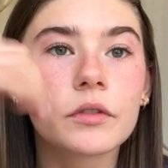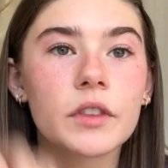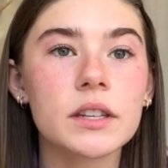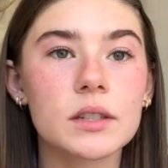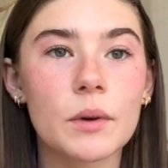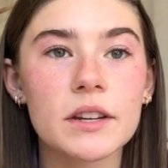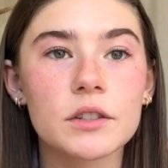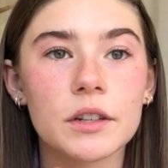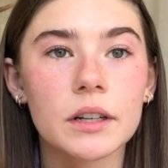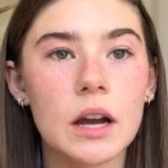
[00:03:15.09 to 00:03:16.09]
This
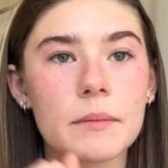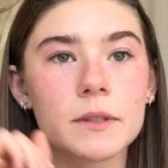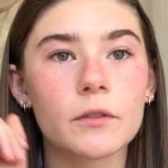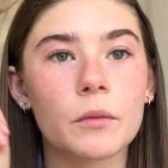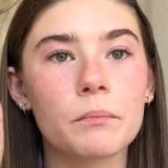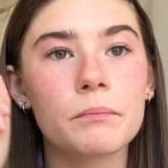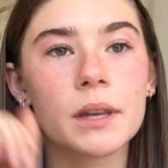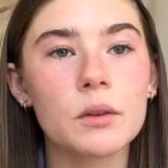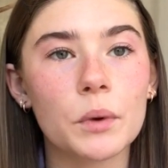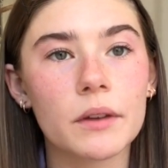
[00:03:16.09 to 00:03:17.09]
question comes from
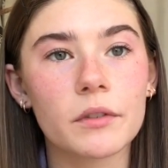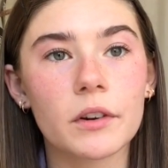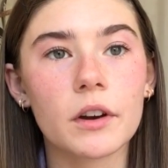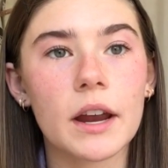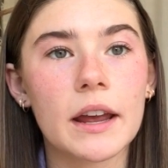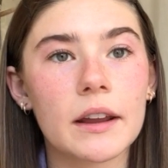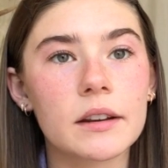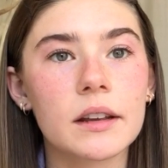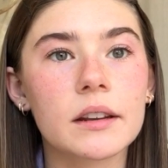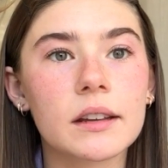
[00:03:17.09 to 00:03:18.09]
B Weaver,
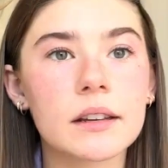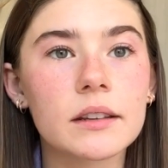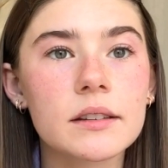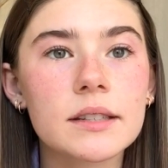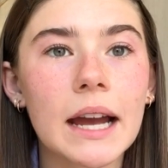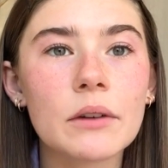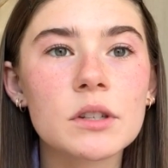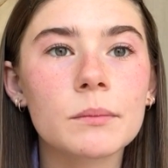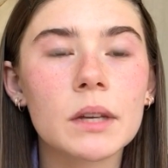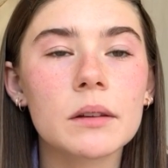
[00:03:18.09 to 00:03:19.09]
and it is how
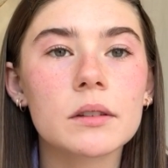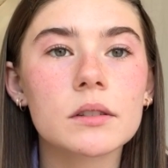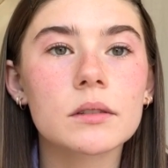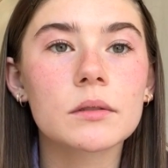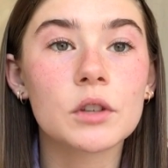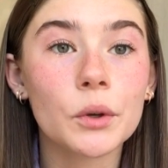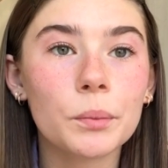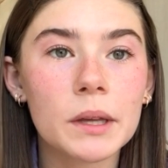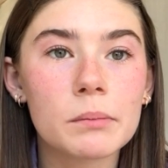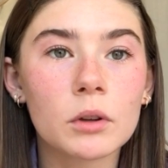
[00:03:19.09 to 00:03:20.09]
to meet new
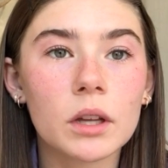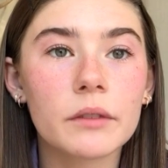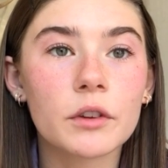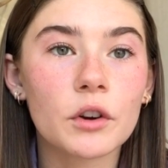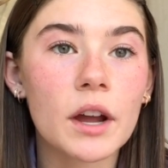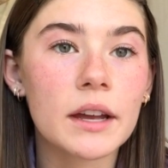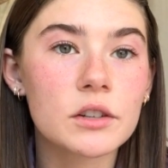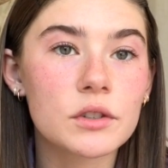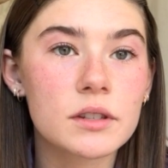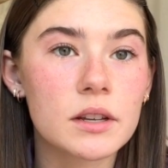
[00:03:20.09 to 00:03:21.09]
people if you're not
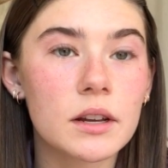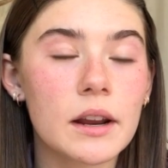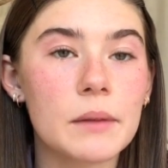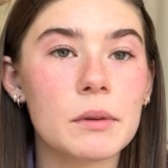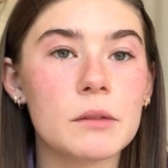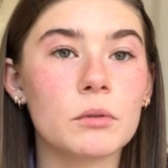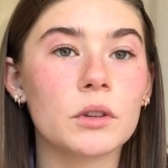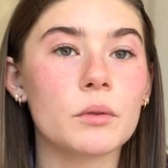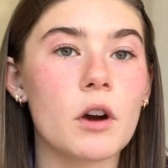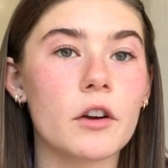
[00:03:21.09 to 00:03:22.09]
interested in people
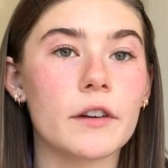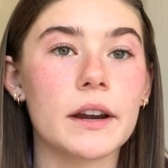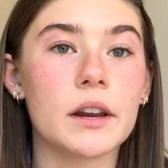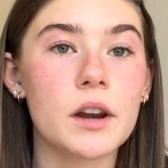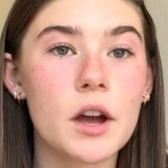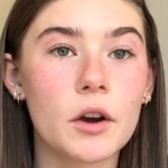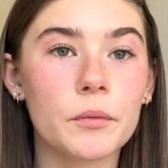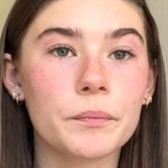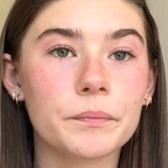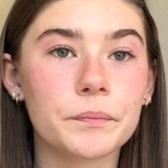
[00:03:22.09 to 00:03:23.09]
you already
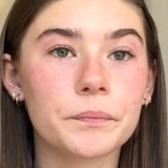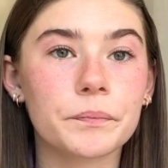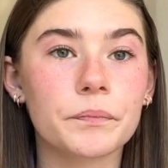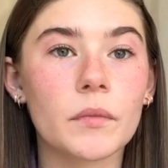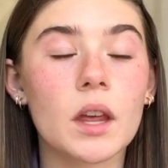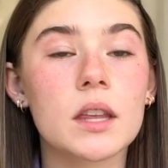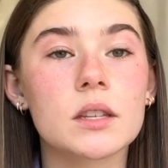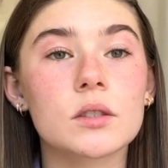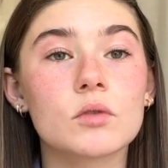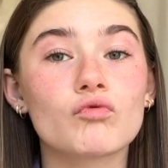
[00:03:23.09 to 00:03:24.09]
know.
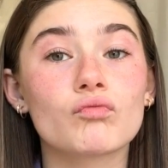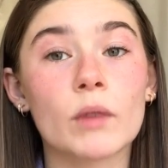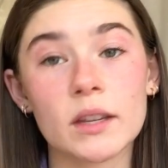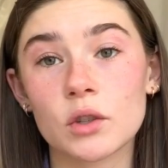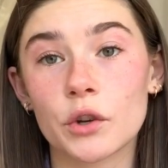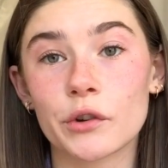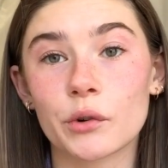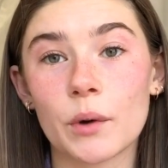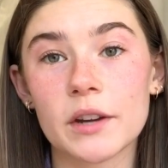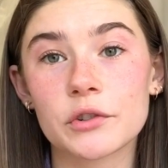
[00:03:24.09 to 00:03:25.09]
That's a
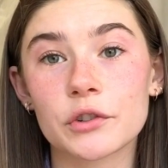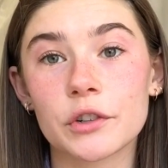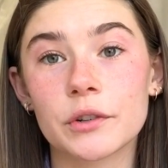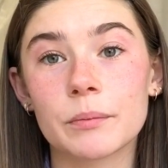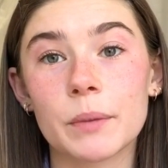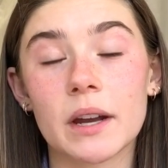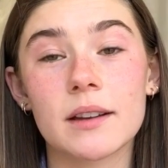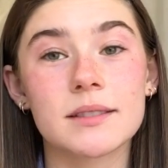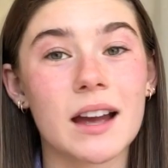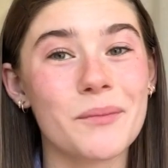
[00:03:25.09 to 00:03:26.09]
good question,
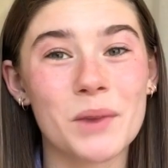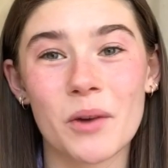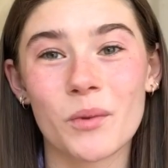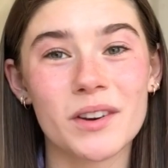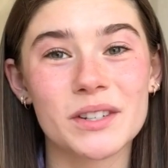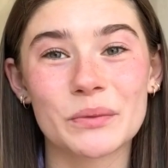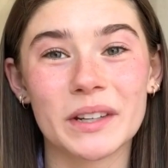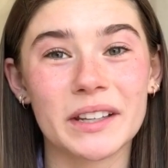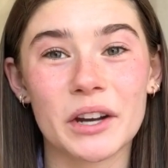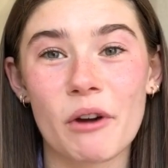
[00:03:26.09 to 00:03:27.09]
because I'm not one to
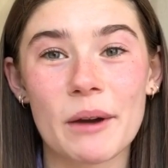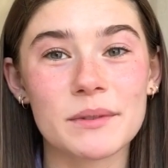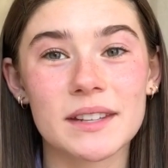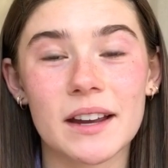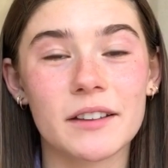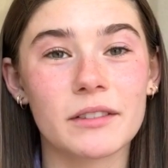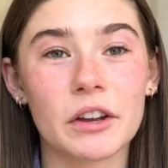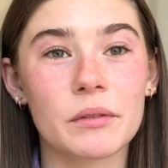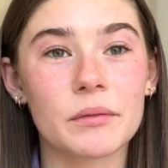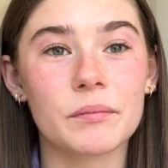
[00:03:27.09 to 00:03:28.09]
really go outside of
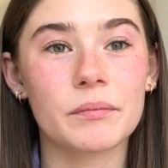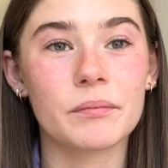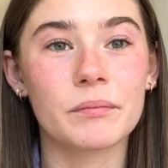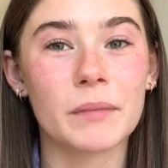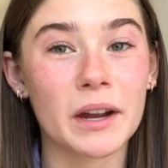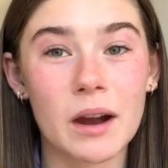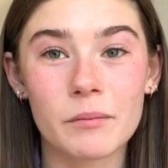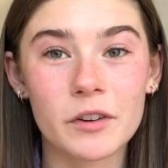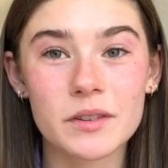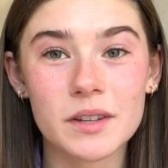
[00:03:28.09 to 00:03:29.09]
like my
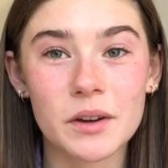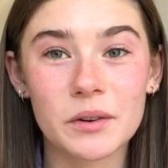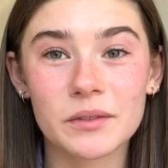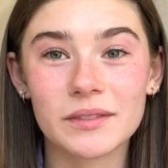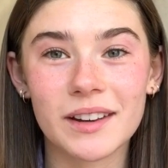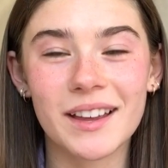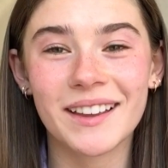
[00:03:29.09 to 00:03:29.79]
comfort zone.